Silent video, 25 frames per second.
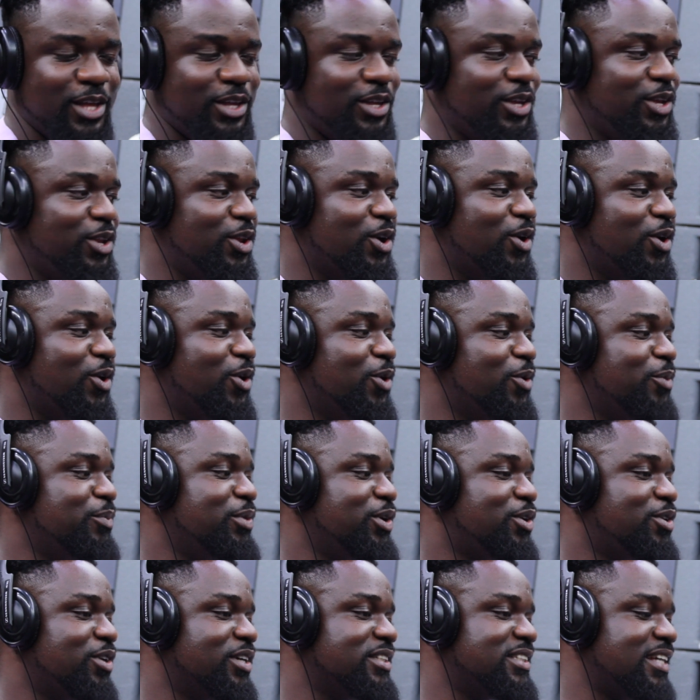You know,
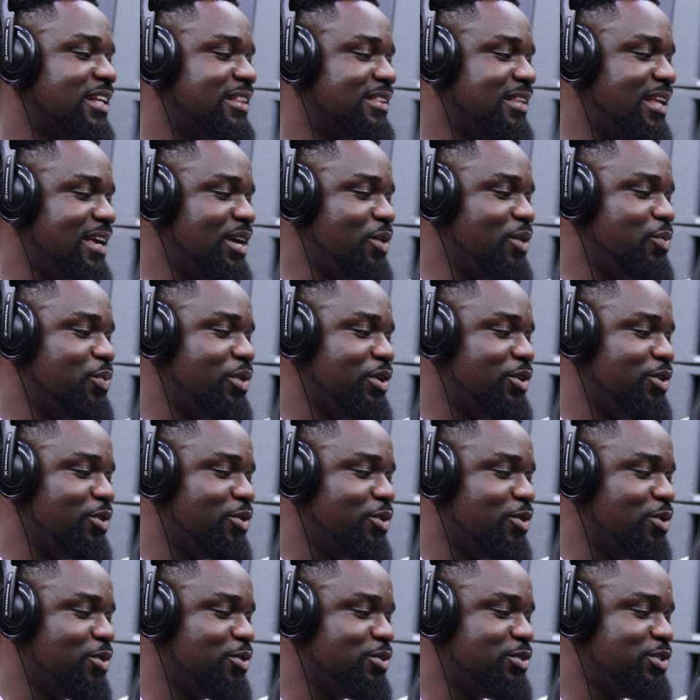because I think when you
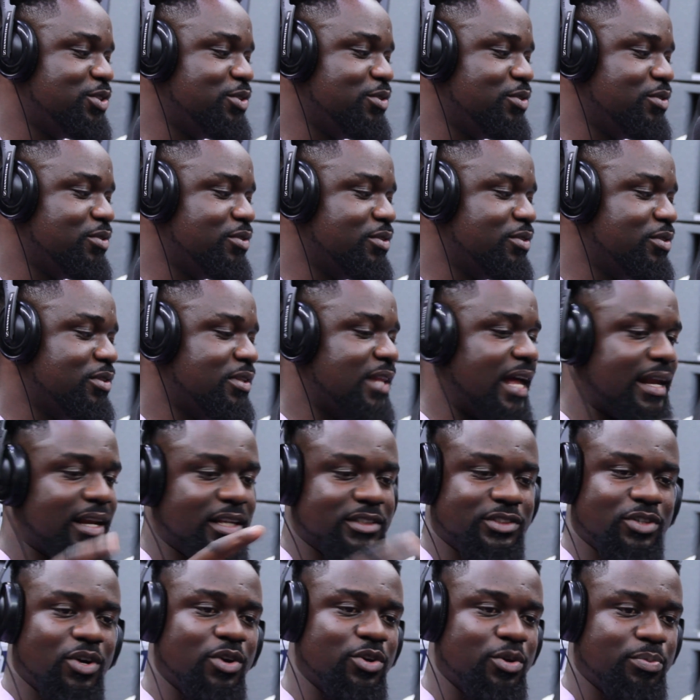go to, like
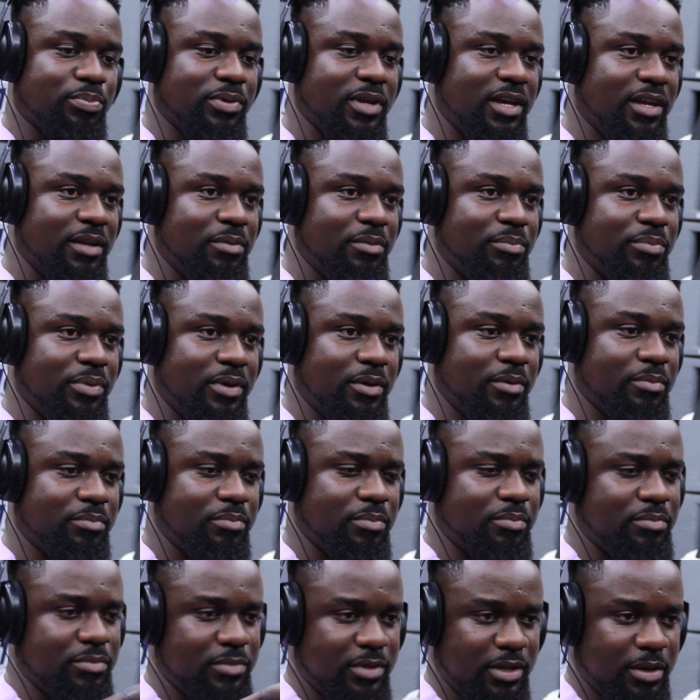the song you're playing,
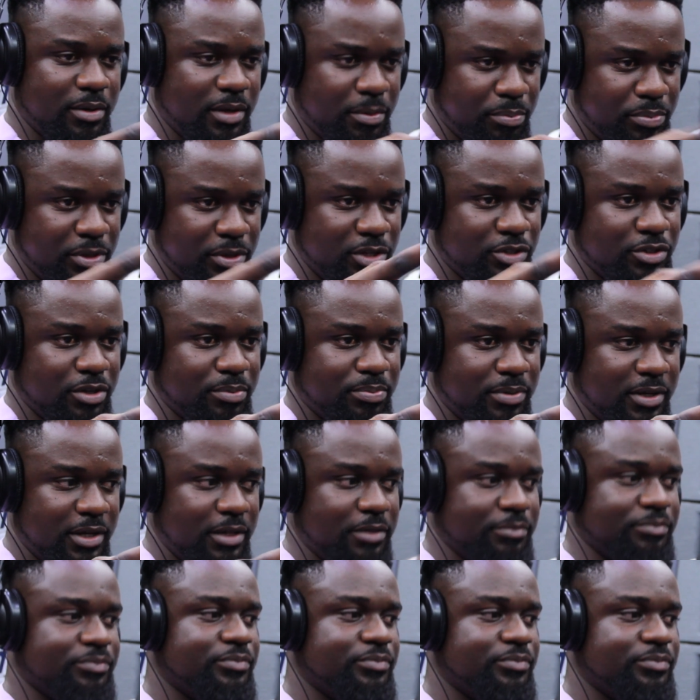the beat you're playing.